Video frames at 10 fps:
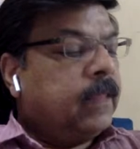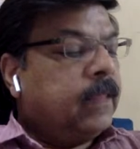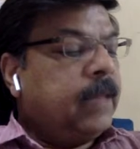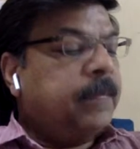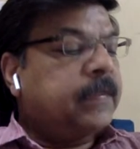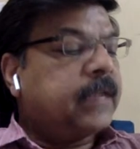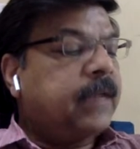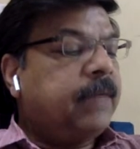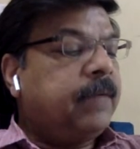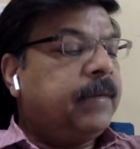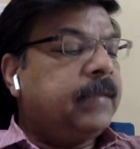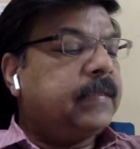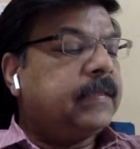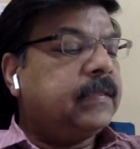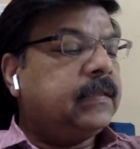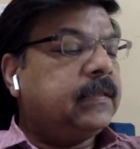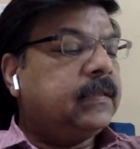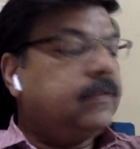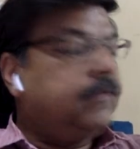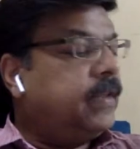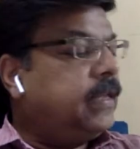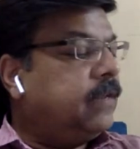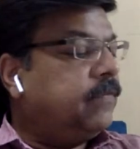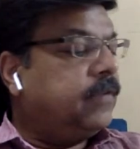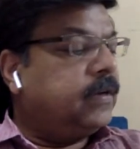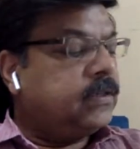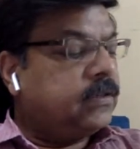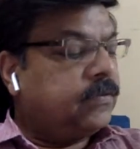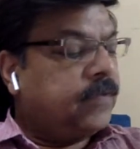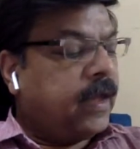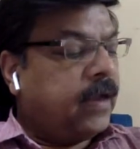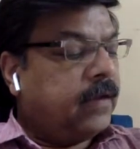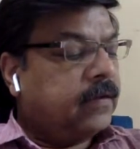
They prescribed a medicine, the very reverse of that,